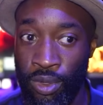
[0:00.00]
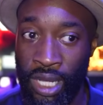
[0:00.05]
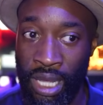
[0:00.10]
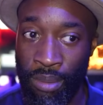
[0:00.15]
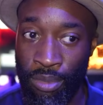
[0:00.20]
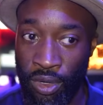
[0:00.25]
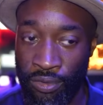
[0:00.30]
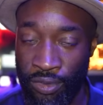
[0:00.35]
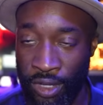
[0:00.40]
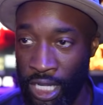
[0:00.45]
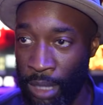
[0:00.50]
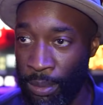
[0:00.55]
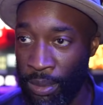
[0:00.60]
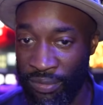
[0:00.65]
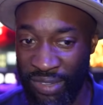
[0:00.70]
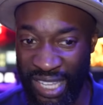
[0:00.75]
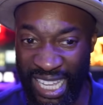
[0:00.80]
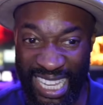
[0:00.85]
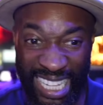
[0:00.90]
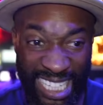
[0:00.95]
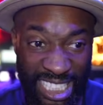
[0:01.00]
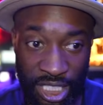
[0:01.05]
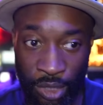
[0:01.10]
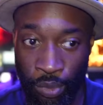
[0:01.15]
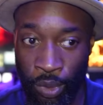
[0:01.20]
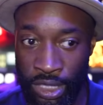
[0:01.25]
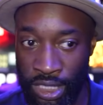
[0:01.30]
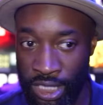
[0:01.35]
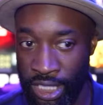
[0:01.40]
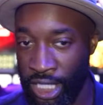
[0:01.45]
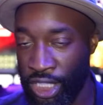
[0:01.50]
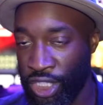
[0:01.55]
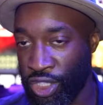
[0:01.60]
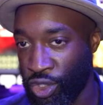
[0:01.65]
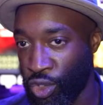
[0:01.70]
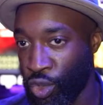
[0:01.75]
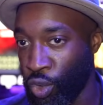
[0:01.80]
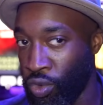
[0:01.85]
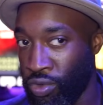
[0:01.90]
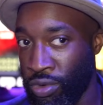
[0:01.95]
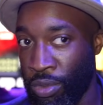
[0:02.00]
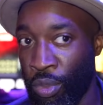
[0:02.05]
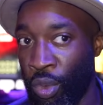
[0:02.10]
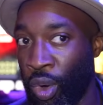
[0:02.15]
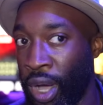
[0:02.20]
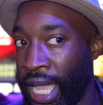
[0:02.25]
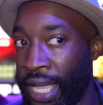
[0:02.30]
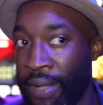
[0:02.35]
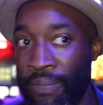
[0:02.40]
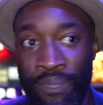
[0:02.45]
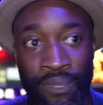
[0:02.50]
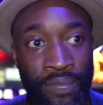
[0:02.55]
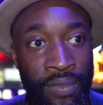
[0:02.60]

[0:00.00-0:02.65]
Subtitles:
coming off a couple of easy wins against Chisora and White.